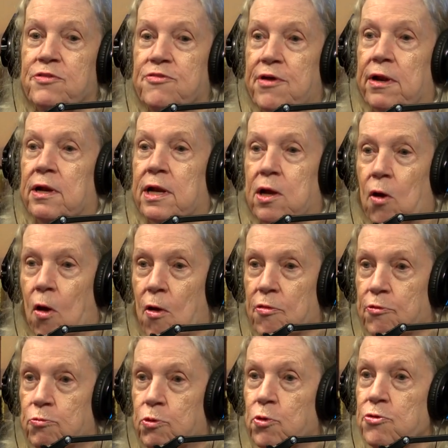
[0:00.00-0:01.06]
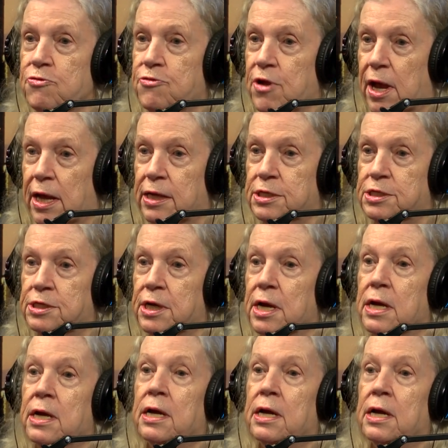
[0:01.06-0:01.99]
and suddenly all the rules change